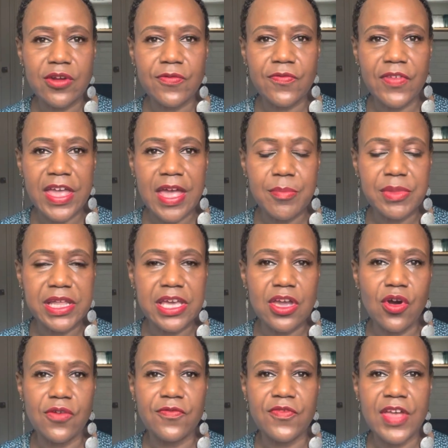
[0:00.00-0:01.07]
family
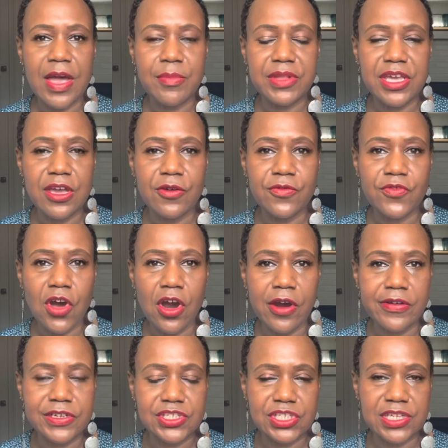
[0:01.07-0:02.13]
or family of
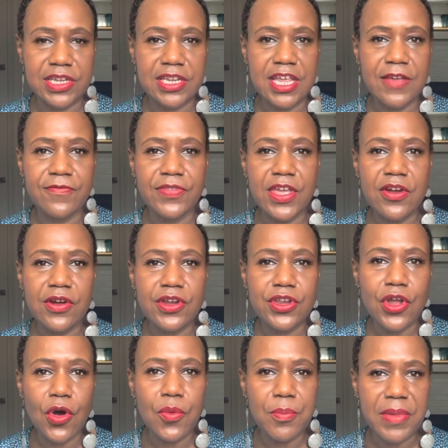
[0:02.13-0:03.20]
origin, if there are
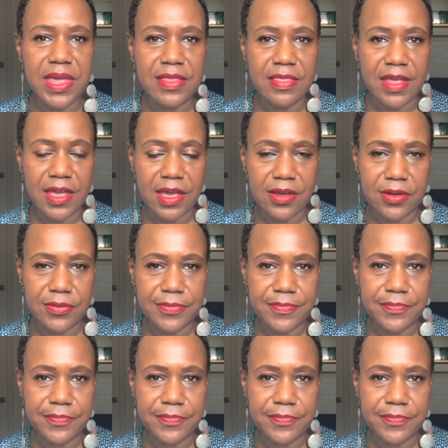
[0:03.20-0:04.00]
no men there,